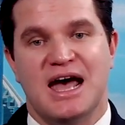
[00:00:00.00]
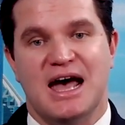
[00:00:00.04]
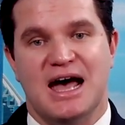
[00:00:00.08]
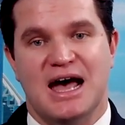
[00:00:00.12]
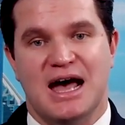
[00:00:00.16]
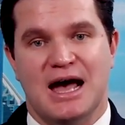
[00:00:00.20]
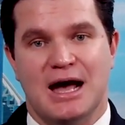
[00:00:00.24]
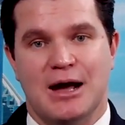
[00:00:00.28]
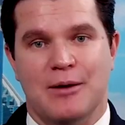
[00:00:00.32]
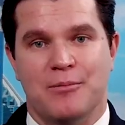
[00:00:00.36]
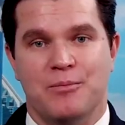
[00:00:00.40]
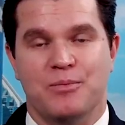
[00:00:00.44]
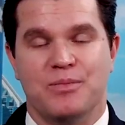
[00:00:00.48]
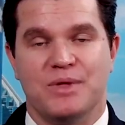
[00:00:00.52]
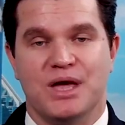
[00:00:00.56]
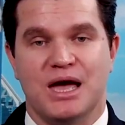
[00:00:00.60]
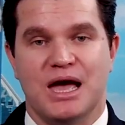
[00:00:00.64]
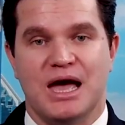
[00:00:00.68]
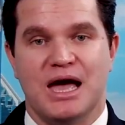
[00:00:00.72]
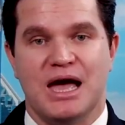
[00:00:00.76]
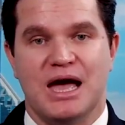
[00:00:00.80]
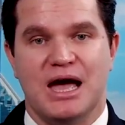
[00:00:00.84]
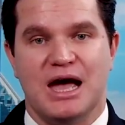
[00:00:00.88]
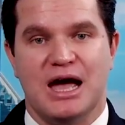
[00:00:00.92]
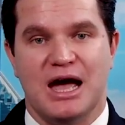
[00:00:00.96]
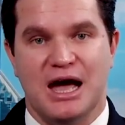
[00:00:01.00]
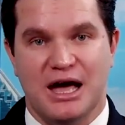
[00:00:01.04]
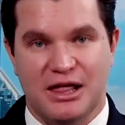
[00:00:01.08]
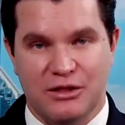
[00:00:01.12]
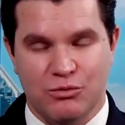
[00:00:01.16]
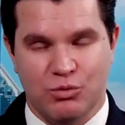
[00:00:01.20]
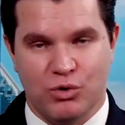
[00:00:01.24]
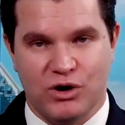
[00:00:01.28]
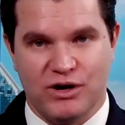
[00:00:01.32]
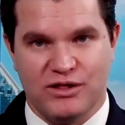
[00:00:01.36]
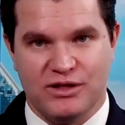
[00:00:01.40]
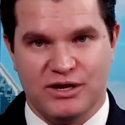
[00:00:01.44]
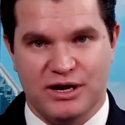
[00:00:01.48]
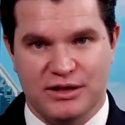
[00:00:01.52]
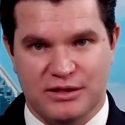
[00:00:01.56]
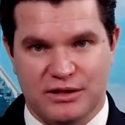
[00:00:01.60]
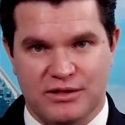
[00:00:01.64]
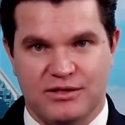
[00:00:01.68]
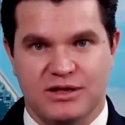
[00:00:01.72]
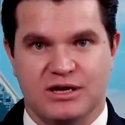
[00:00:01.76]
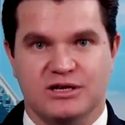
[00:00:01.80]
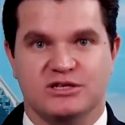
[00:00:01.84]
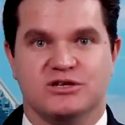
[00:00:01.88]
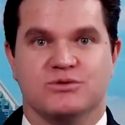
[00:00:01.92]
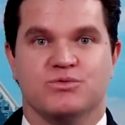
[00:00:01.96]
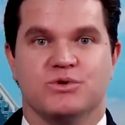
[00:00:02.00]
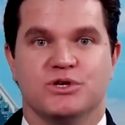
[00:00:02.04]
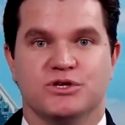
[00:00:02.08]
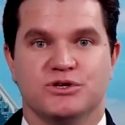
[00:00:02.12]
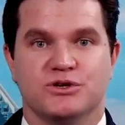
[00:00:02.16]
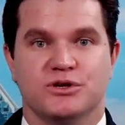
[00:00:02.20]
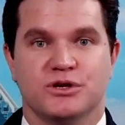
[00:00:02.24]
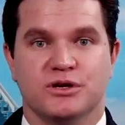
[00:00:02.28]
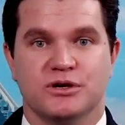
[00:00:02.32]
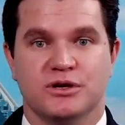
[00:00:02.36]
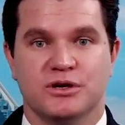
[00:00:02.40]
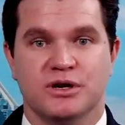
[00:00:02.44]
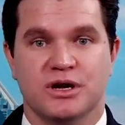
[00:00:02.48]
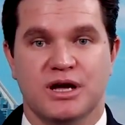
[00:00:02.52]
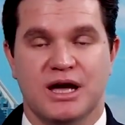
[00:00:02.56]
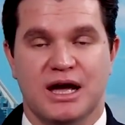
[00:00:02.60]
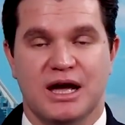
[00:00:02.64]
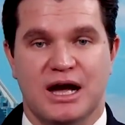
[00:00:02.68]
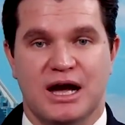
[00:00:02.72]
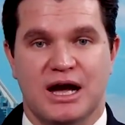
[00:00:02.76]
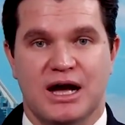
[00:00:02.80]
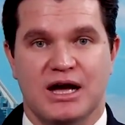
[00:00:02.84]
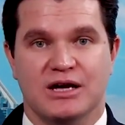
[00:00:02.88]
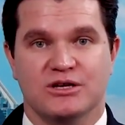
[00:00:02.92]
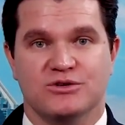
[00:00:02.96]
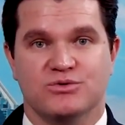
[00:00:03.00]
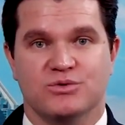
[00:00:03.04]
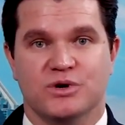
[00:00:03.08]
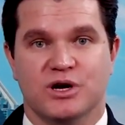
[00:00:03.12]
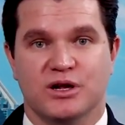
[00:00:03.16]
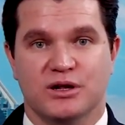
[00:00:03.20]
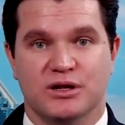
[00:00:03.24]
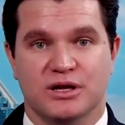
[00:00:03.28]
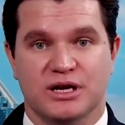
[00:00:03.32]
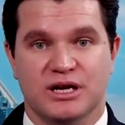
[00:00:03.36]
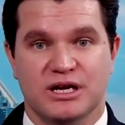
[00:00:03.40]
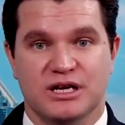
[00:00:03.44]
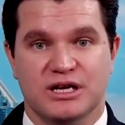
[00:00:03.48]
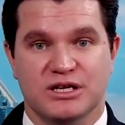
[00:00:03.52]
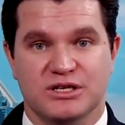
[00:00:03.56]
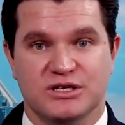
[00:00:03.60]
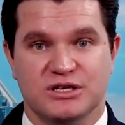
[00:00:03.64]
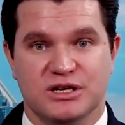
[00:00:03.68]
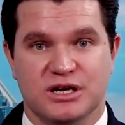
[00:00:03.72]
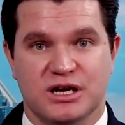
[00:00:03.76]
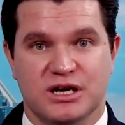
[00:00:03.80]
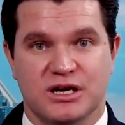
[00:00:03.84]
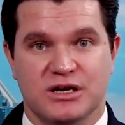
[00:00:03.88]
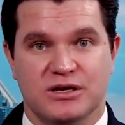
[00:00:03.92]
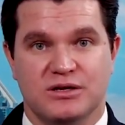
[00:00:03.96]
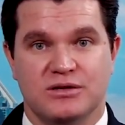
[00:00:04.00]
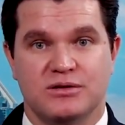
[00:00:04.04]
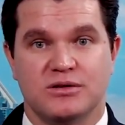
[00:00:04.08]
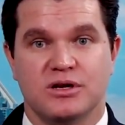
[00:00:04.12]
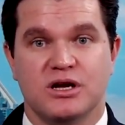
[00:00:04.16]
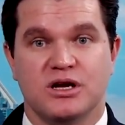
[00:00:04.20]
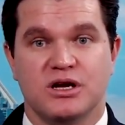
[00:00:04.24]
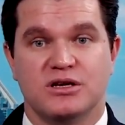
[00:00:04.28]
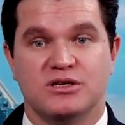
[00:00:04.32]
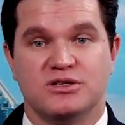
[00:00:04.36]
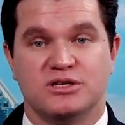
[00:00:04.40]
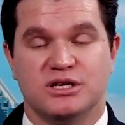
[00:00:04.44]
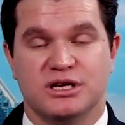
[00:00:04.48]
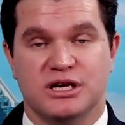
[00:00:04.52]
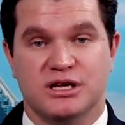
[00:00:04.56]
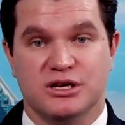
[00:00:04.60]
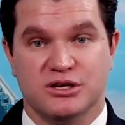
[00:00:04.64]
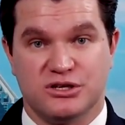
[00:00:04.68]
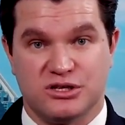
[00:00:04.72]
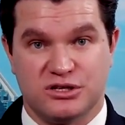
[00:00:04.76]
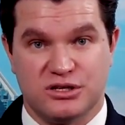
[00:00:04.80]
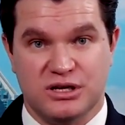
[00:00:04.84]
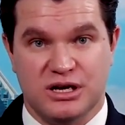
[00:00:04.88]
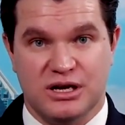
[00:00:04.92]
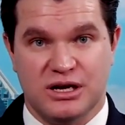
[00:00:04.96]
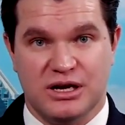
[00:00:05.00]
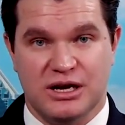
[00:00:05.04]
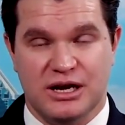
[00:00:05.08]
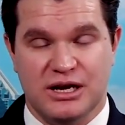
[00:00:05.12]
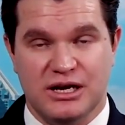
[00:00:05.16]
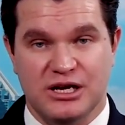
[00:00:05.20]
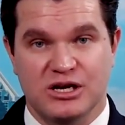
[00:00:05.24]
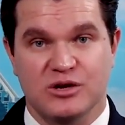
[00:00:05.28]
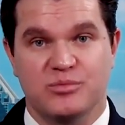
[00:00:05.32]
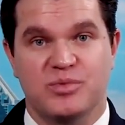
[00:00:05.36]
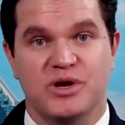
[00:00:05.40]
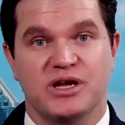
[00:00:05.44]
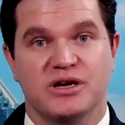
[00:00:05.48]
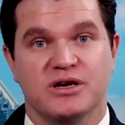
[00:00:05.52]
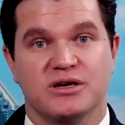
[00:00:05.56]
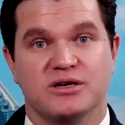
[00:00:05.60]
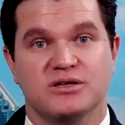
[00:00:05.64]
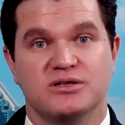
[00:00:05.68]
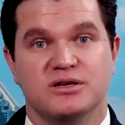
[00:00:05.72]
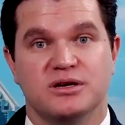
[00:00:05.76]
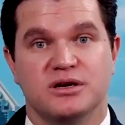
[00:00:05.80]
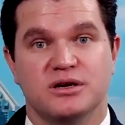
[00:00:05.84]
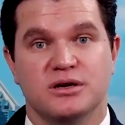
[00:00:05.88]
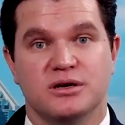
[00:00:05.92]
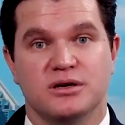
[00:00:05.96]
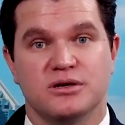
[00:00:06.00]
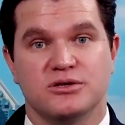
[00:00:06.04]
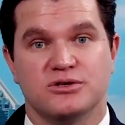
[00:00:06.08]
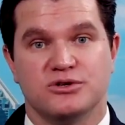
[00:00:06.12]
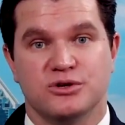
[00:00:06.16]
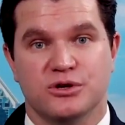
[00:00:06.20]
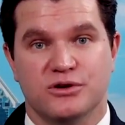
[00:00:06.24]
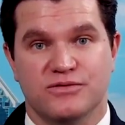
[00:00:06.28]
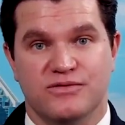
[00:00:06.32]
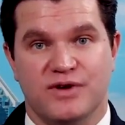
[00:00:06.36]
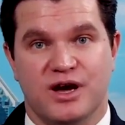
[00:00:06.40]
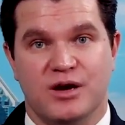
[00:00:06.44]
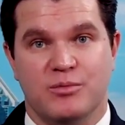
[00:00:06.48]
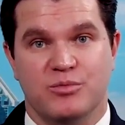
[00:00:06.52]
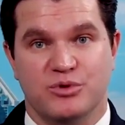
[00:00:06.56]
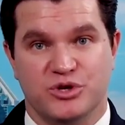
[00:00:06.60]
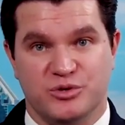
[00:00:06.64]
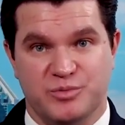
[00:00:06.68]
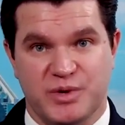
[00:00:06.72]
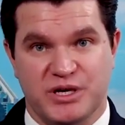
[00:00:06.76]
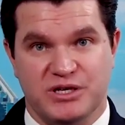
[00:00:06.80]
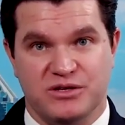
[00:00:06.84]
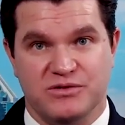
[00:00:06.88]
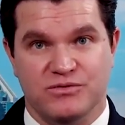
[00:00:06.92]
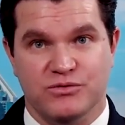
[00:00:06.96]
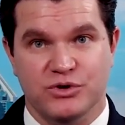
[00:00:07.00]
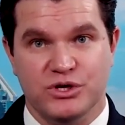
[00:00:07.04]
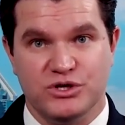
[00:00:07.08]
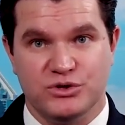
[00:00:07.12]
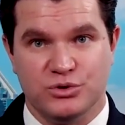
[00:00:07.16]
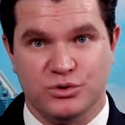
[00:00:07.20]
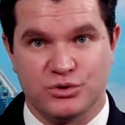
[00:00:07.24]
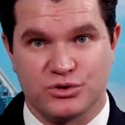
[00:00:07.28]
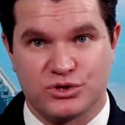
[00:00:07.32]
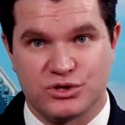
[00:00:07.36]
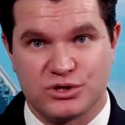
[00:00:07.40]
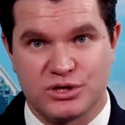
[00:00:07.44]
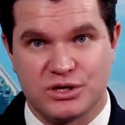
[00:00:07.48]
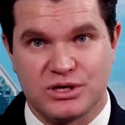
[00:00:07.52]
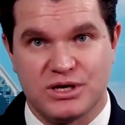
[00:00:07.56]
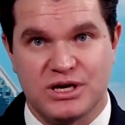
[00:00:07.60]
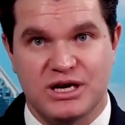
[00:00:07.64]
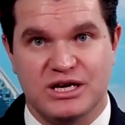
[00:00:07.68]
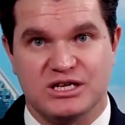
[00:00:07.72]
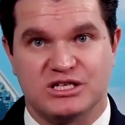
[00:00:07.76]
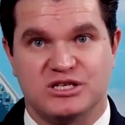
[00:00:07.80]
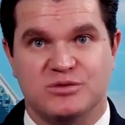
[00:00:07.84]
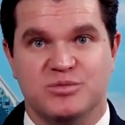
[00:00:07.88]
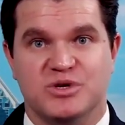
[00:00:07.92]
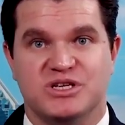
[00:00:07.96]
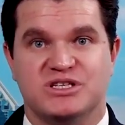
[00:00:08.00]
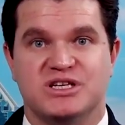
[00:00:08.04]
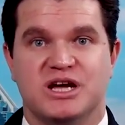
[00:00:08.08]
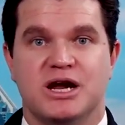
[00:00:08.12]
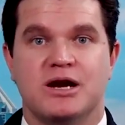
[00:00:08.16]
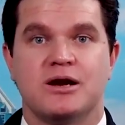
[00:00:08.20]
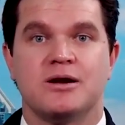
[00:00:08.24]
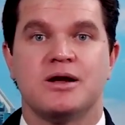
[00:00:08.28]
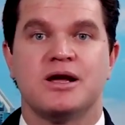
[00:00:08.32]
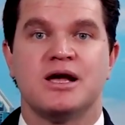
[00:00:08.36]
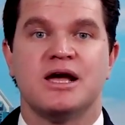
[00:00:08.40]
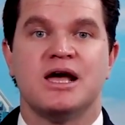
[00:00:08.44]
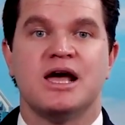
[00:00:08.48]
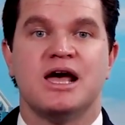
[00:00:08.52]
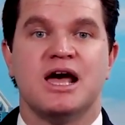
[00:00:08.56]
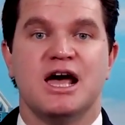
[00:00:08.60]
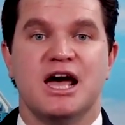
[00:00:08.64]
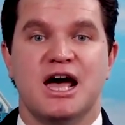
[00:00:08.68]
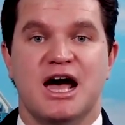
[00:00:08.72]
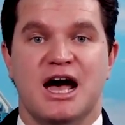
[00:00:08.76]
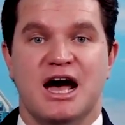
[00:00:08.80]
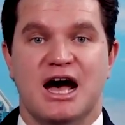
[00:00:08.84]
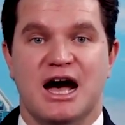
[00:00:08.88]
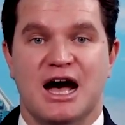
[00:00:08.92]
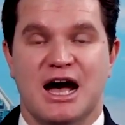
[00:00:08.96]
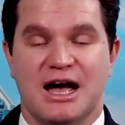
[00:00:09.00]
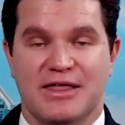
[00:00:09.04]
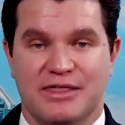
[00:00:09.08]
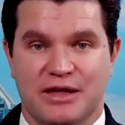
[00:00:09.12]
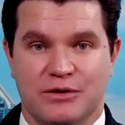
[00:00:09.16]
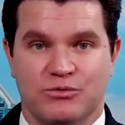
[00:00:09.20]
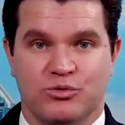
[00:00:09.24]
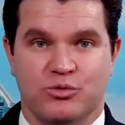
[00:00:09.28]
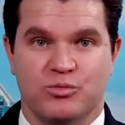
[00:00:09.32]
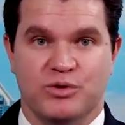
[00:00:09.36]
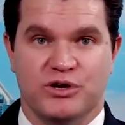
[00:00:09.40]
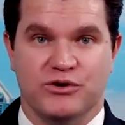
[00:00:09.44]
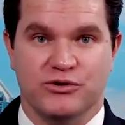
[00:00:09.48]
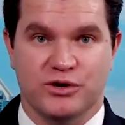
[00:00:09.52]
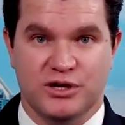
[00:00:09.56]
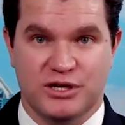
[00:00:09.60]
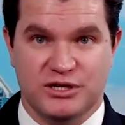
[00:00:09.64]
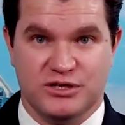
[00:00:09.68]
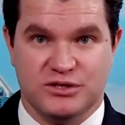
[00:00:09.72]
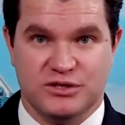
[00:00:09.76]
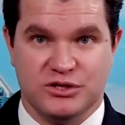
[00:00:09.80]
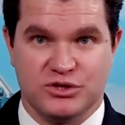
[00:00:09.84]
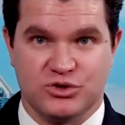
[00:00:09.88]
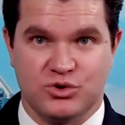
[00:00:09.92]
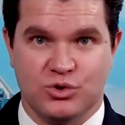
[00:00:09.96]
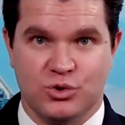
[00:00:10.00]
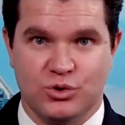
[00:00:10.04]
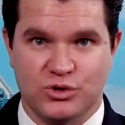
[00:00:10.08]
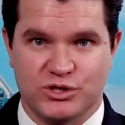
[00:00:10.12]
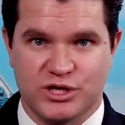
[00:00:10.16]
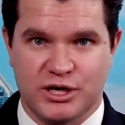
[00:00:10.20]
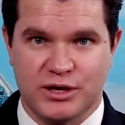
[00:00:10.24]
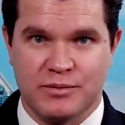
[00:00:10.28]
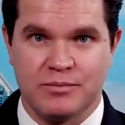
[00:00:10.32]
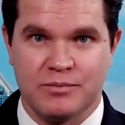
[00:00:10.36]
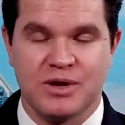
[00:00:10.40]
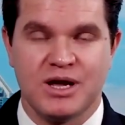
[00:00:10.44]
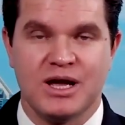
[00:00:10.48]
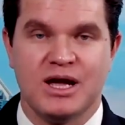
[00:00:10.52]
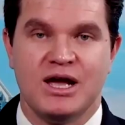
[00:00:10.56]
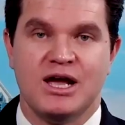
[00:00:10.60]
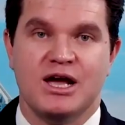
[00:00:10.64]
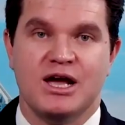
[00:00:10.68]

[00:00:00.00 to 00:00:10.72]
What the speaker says: One of the other things that we're doing as well is to get an independent certified prospective resource estimate done, and that will be released this quarter.